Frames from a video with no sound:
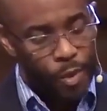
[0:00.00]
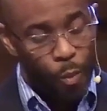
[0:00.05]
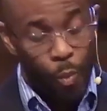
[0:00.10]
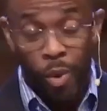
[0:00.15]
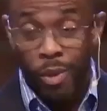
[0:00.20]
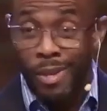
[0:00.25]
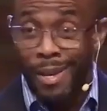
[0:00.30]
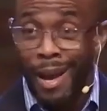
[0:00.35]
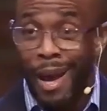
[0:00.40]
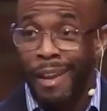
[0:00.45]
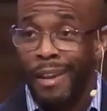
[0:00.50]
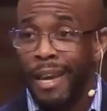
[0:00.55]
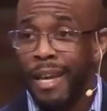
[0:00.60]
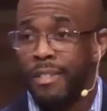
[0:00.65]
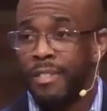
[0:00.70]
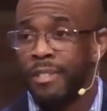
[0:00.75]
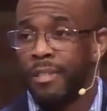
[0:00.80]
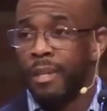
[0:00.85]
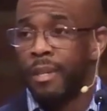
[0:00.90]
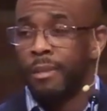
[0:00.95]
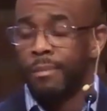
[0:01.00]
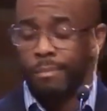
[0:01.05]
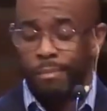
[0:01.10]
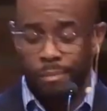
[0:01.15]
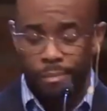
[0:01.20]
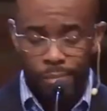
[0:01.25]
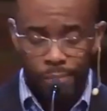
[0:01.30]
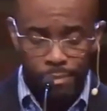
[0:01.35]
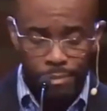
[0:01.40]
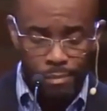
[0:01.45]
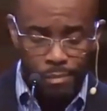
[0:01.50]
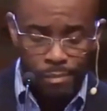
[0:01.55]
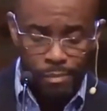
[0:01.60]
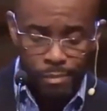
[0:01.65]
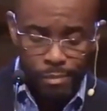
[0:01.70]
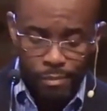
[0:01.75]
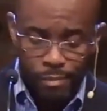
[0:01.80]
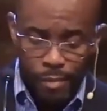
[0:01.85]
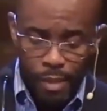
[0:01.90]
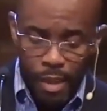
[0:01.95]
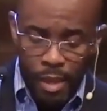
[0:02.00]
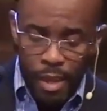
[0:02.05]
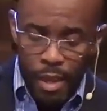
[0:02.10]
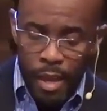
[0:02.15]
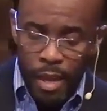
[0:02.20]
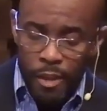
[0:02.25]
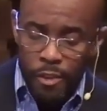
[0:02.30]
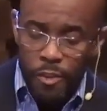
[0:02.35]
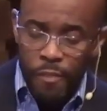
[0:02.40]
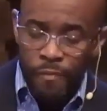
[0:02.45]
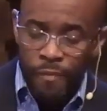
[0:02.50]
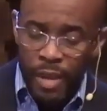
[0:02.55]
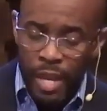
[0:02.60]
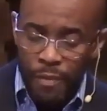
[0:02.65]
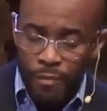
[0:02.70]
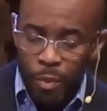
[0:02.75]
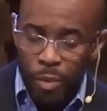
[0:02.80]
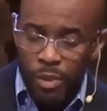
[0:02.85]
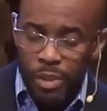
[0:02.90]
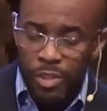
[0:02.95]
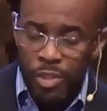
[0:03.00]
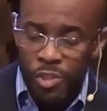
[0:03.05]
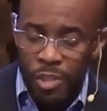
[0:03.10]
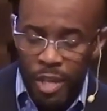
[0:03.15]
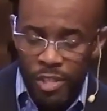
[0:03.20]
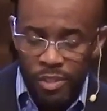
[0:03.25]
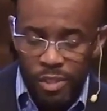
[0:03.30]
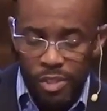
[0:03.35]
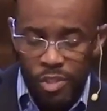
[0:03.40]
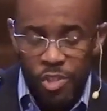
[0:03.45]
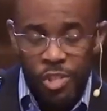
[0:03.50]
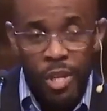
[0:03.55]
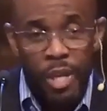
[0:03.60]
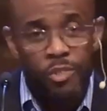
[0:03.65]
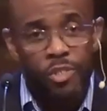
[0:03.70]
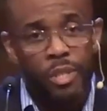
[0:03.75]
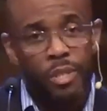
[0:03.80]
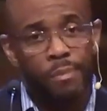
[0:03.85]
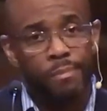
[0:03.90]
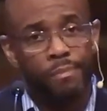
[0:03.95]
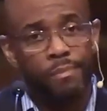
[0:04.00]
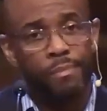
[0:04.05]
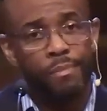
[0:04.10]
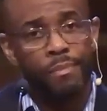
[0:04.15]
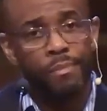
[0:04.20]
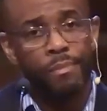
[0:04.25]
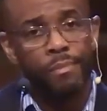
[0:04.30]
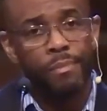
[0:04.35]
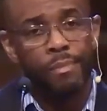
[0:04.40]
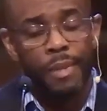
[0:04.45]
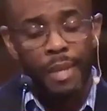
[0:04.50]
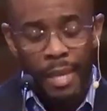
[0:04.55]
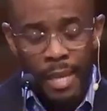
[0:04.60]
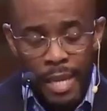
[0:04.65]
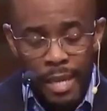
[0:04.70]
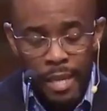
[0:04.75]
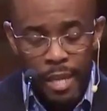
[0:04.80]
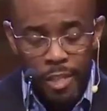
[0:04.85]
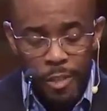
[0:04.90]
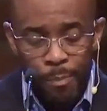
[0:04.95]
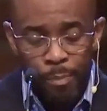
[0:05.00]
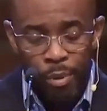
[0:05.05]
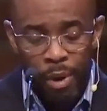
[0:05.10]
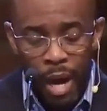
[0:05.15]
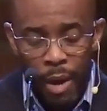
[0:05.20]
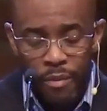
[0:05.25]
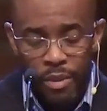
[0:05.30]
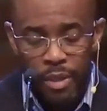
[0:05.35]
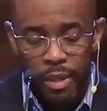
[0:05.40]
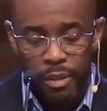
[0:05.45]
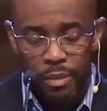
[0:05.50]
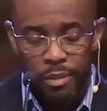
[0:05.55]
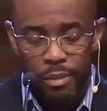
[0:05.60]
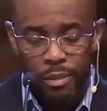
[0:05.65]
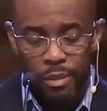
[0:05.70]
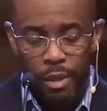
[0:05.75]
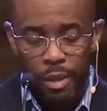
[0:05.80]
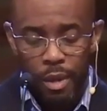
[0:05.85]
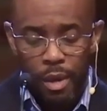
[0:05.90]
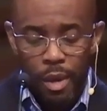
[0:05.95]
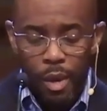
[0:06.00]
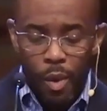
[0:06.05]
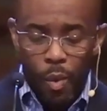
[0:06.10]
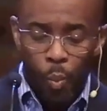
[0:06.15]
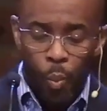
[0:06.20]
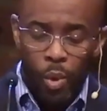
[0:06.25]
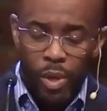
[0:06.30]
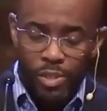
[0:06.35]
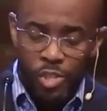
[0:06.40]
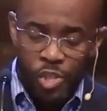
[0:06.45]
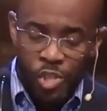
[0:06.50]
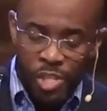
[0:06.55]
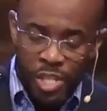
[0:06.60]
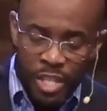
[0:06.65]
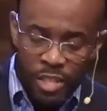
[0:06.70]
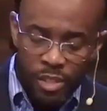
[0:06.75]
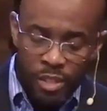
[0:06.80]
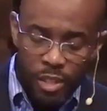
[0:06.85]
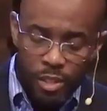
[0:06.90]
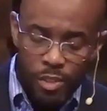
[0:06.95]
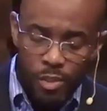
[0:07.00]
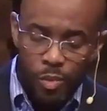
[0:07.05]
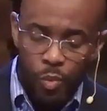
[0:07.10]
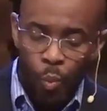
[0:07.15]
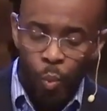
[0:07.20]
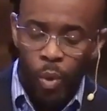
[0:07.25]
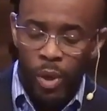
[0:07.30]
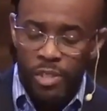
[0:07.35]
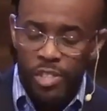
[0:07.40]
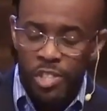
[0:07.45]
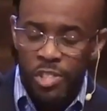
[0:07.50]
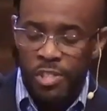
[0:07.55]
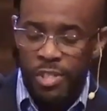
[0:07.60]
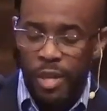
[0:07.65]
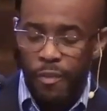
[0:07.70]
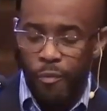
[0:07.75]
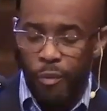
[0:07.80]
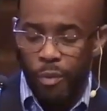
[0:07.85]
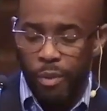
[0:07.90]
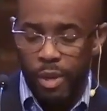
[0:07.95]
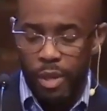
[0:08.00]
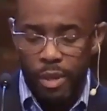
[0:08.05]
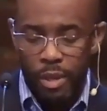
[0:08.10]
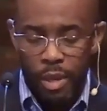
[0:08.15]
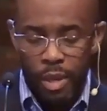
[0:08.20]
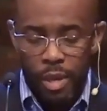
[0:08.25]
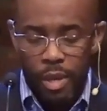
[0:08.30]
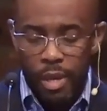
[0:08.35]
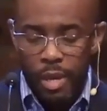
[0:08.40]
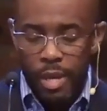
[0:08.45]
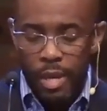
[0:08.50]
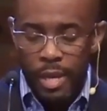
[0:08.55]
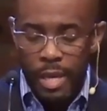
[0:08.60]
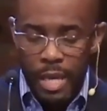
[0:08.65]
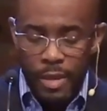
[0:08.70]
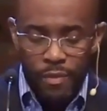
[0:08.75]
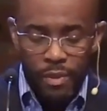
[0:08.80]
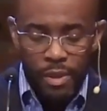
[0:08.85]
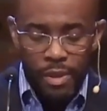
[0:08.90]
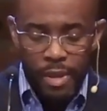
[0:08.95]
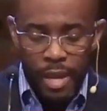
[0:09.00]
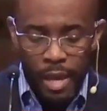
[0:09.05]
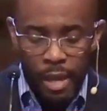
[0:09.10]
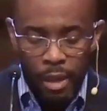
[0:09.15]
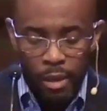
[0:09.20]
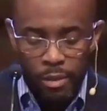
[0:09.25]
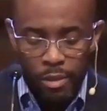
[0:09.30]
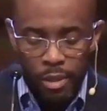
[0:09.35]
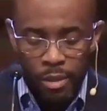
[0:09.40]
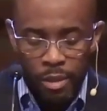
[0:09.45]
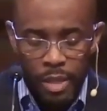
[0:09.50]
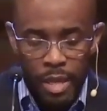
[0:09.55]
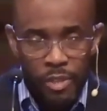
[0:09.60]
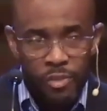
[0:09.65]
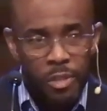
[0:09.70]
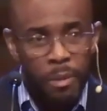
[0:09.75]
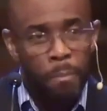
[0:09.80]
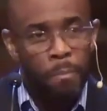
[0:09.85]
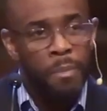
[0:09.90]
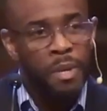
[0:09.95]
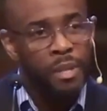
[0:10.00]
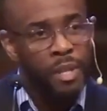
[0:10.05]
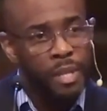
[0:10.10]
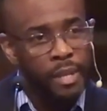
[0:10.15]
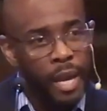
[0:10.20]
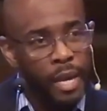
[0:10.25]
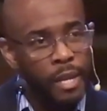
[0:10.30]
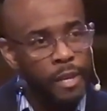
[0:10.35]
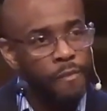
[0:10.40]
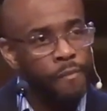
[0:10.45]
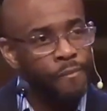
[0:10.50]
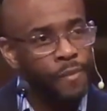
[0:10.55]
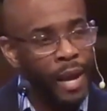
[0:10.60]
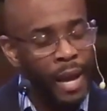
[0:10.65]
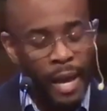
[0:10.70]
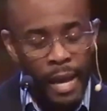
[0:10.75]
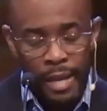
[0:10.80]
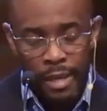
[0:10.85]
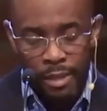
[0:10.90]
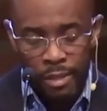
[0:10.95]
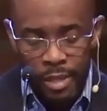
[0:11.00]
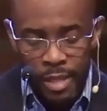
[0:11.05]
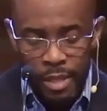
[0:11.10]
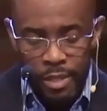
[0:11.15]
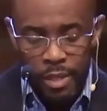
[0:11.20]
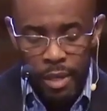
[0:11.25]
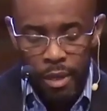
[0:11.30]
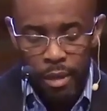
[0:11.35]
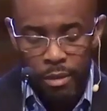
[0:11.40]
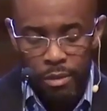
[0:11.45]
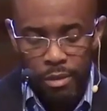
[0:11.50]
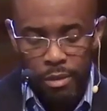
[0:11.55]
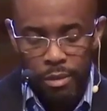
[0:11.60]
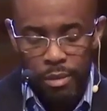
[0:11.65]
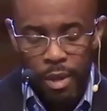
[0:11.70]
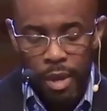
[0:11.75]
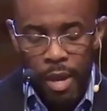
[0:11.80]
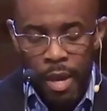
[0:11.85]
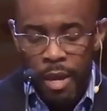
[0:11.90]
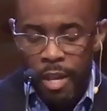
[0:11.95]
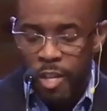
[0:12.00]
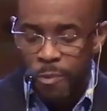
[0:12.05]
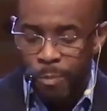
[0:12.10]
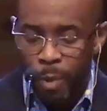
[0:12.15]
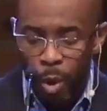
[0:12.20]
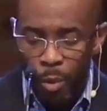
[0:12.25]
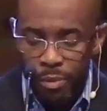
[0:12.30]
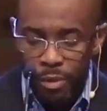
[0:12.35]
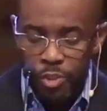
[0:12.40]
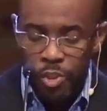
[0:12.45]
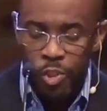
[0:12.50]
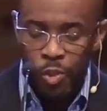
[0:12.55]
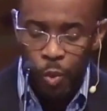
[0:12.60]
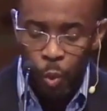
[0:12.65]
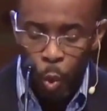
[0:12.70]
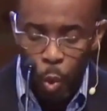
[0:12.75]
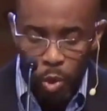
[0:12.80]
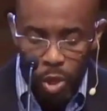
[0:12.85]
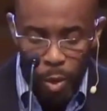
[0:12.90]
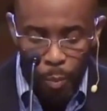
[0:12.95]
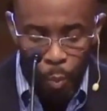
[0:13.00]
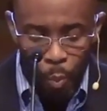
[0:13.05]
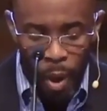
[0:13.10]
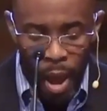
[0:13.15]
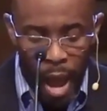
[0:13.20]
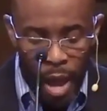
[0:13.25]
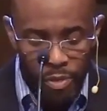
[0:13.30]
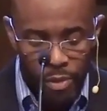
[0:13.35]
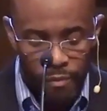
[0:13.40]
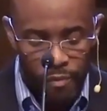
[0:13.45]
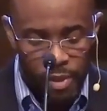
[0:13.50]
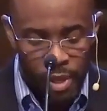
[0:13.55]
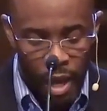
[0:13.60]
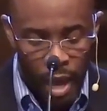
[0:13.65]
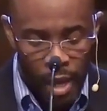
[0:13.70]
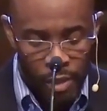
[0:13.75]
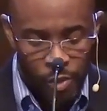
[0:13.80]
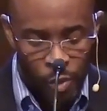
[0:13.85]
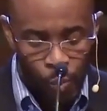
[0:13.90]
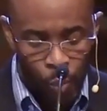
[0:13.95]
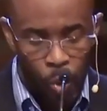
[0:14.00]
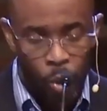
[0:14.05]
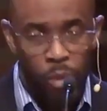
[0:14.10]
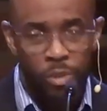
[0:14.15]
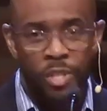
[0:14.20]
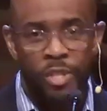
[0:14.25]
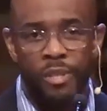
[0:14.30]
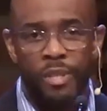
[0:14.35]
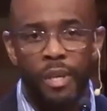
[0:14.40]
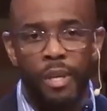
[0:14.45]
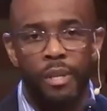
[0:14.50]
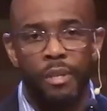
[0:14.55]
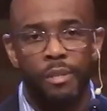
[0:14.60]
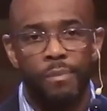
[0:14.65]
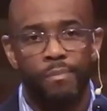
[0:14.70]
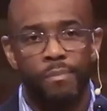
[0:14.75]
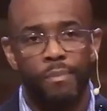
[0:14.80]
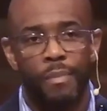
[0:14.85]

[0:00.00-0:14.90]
Well, God hates sin and is faithful and just to judge it in his providence what Jesus was suffering, even down to these humiliating fine details, is both the stored up wrath of God towards sin